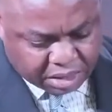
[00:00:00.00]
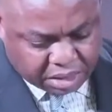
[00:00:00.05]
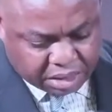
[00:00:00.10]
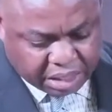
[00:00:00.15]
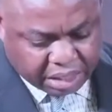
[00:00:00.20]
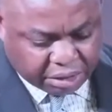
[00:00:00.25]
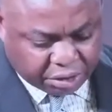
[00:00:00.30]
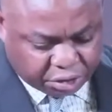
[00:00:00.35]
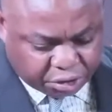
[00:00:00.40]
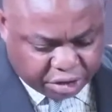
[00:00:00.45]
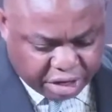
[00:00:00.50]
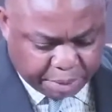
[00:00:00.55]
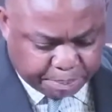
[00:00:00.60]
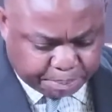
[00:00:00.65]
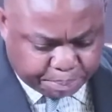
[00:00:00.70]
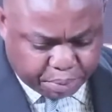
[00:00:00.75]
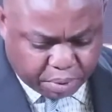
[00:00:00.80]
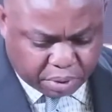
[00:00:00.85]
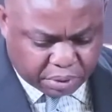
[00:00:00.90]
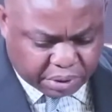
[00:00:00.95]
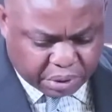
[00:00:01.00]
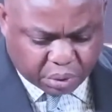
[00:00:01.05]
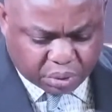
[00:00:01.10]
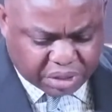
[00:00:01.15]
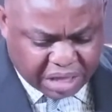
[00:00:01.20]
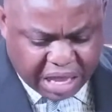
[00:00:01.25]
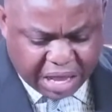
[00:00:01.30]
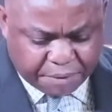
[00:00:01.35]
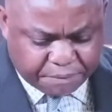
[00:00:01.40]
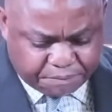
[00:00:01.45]
the tree produced
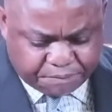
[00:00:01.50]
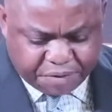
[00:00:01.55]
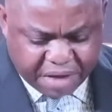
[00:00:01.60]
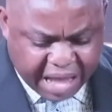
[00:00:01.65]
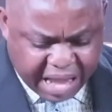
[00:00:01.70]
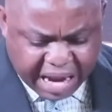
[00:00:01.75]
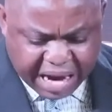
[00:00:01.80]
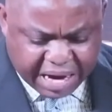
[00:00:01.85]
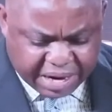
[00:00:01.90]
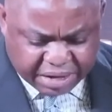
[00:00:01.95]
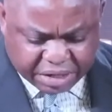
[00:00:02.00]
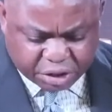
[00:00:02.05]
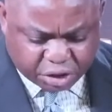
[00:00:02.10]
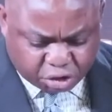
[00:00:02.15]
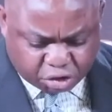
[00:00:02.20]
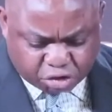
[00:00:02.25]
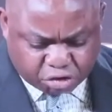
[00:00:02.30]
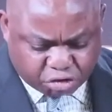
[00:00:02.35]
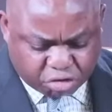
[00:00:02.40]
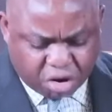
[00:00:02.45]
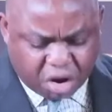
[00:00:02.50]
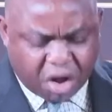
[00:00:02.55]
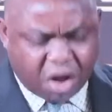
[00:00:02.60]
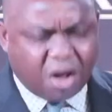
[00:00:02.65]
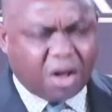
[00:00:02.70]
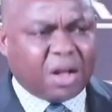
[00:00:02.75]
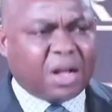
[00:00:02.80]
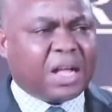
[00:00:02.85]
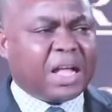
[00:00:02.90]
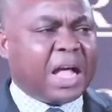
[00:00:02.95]
a very
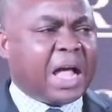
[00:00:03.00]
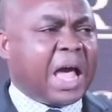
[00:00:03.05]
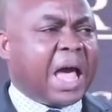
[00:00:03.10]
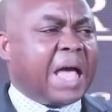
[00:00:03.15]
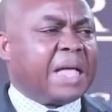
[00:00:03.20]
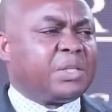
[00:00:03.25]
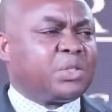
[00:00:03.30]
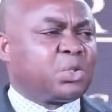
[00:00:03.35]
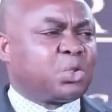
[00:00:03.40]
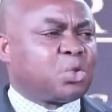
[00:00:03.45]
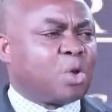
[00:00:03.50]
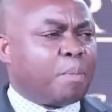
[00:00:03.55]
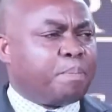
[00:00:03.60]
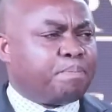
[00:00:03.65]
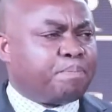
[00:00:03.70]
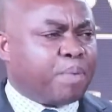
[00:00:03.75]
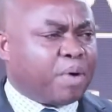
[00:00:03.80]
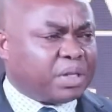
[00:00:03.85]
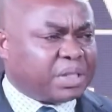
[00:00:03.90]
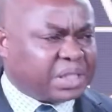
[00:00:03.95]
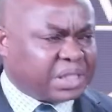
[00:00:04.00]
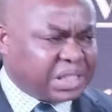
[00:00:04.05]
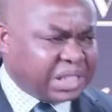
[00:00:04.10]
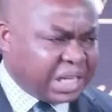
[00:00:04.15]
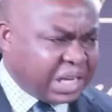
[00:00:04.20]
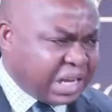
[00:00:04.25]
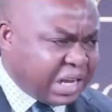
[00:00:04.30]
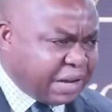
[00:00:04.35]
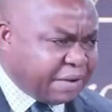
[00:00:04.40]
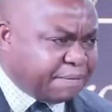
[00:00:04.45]
strong and
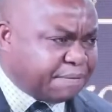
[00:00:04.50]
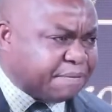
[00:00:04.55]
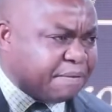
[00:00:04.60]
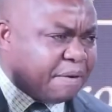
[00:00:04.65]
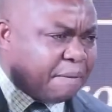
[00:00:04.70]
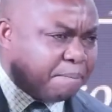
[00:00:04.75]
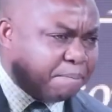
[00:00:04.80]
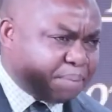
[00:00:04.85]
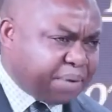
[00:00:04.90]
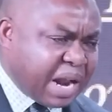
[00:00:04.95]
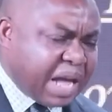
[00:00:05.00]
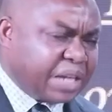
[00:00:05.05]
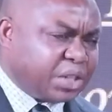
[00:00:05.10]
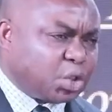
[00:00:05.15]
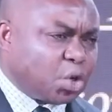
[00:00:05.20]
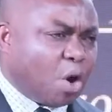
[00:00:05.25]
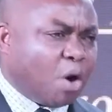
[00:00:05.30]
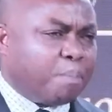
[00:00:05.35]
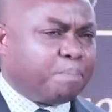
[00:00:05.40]
supportive branch or